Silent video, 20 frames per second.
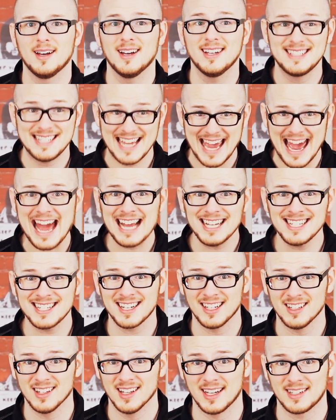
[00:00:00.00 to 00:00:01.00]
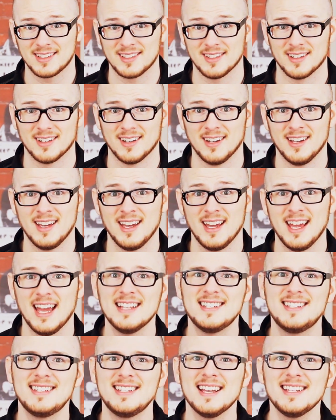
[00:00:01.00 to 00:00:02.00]
a tax collector,
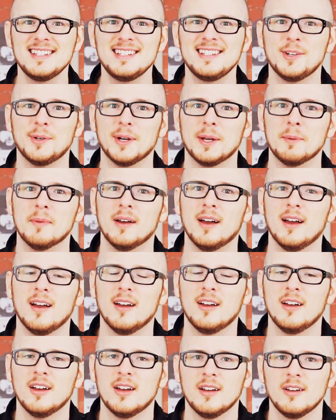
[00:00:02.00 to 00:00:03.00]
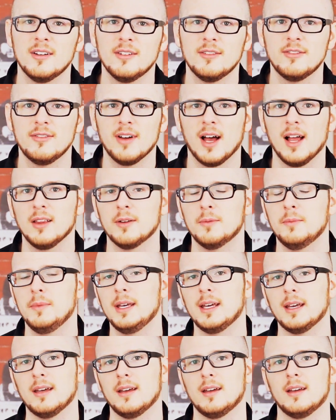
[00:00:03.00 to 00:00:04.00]
and says to him, "Follow
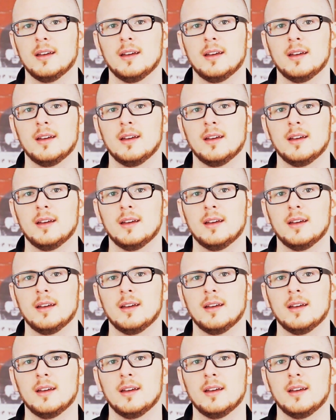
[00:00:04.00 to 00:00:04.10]
me."